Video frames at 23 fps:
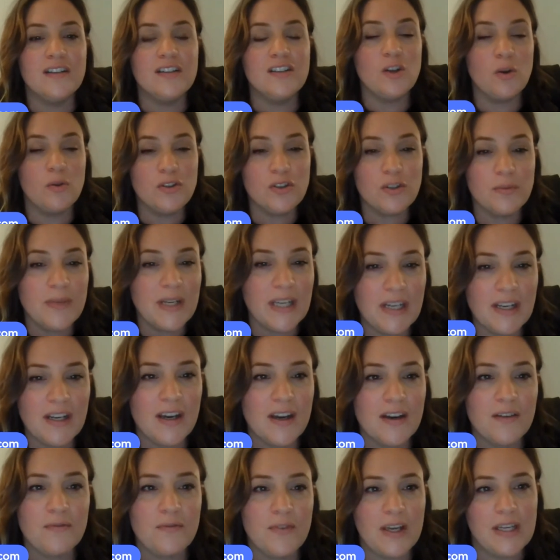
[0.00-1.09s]
social
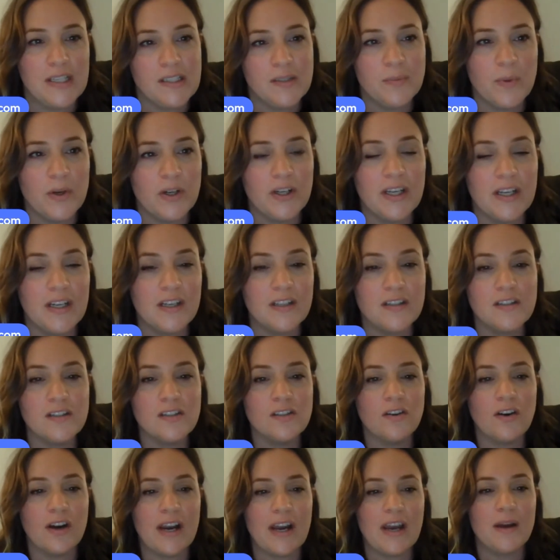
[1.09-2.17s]
media, Facebook and
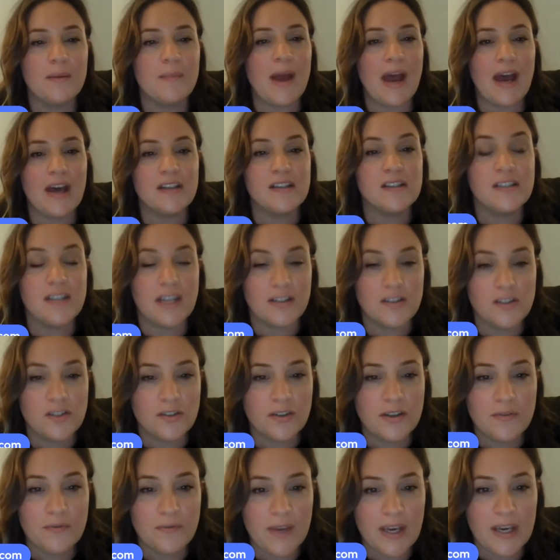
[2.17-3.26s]
Instagram at
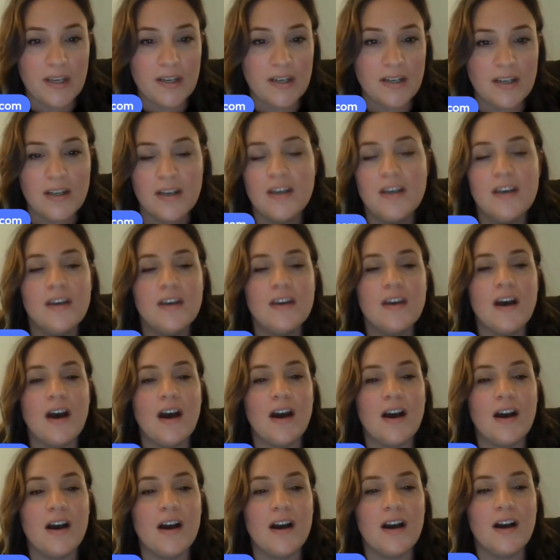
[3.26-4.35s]
Sensory Fit.
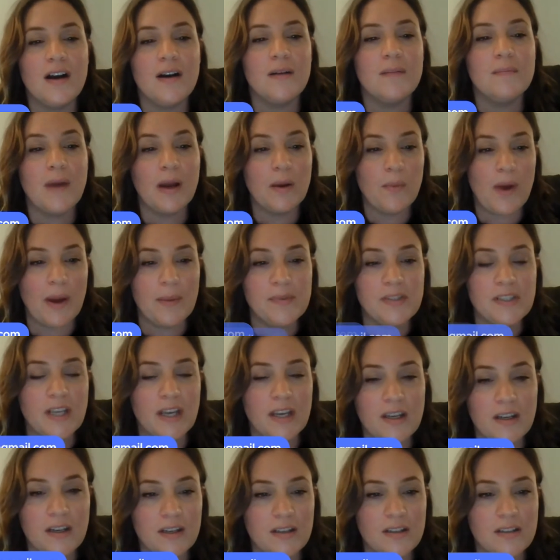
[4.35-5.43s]
My
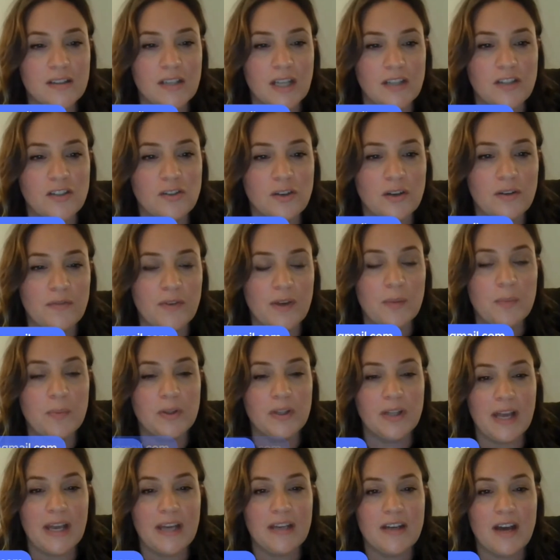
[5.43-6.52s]
website is
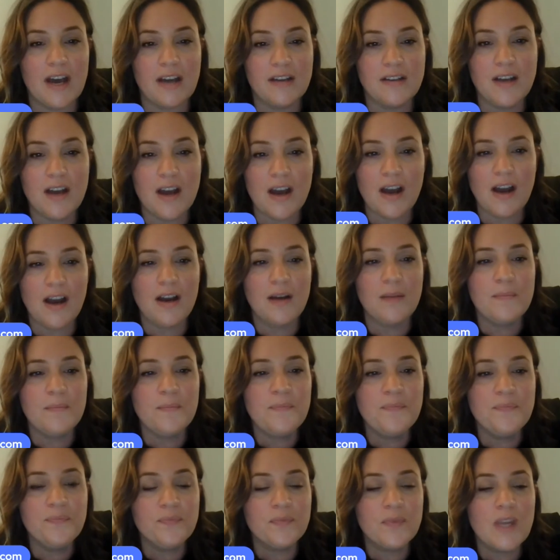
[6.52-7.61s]
sensoryfitplay.com.
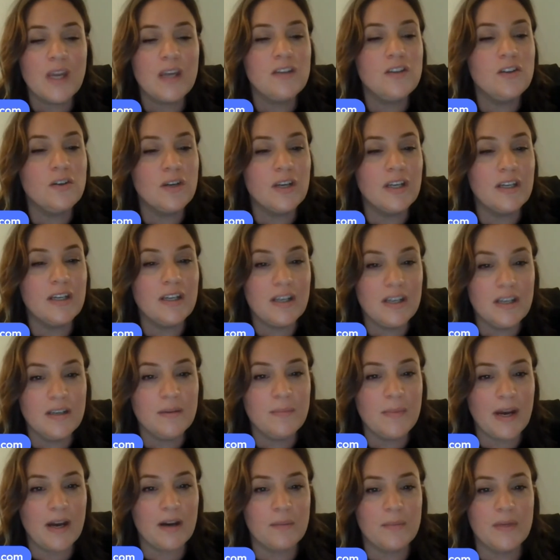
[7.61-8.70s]
You can
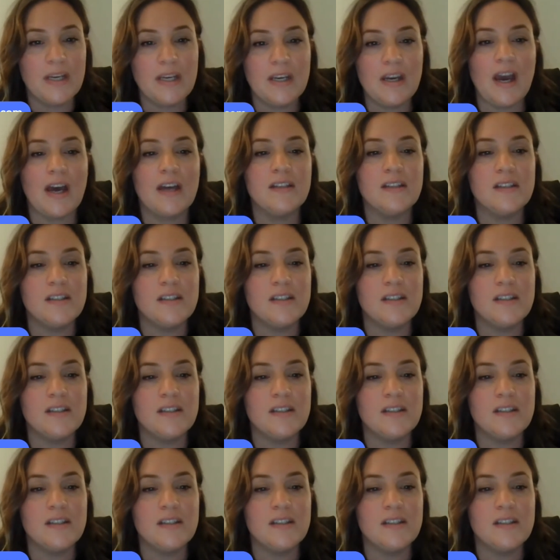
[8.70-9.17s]
email me at